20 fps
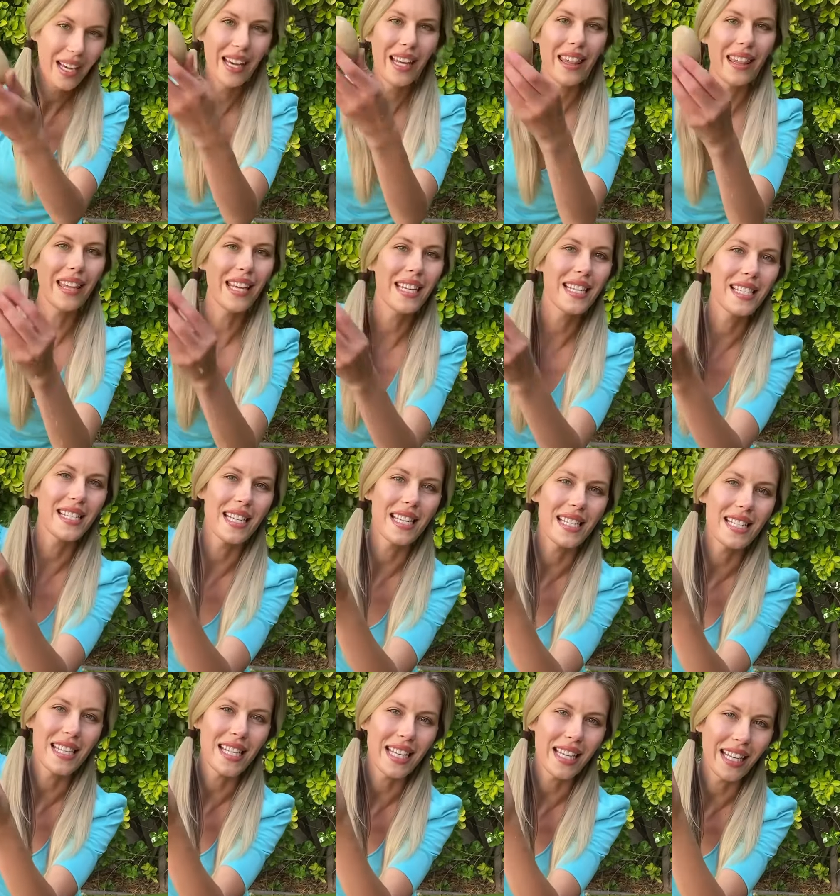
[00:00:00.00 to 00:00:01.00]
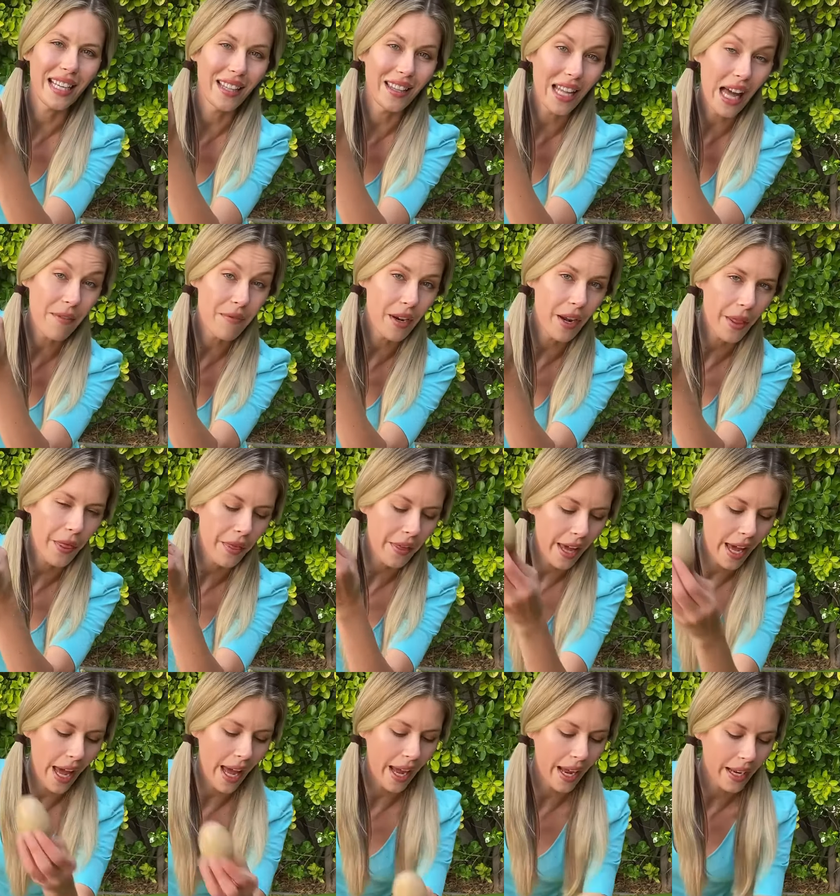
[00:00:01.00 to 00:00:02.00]
This is the 11th
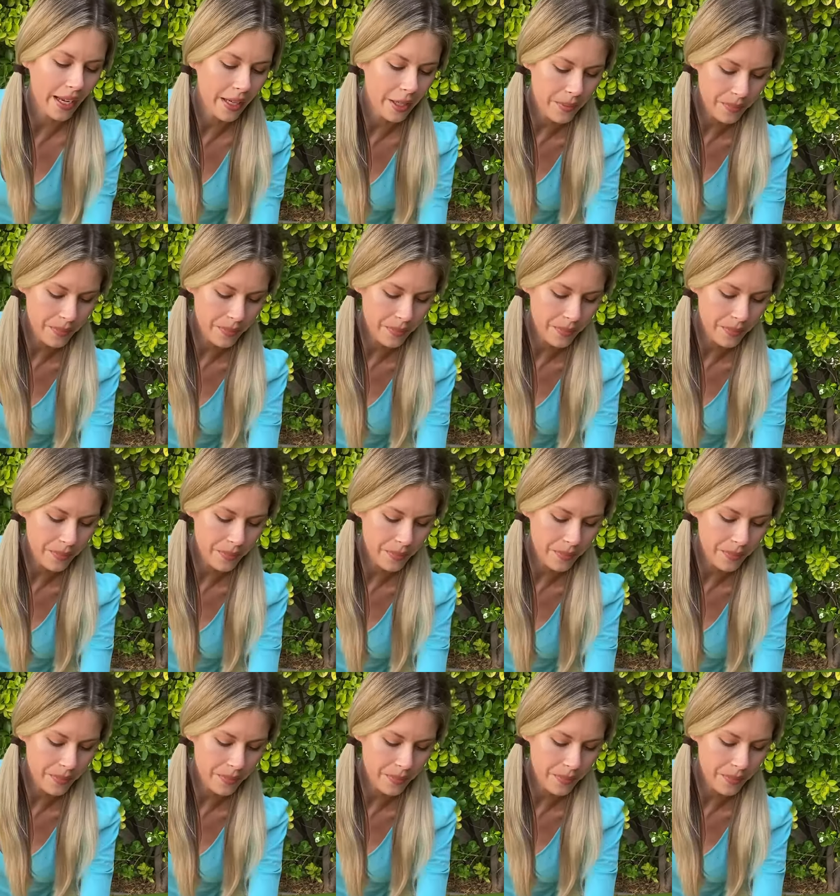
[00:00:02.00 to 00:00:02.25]
egg.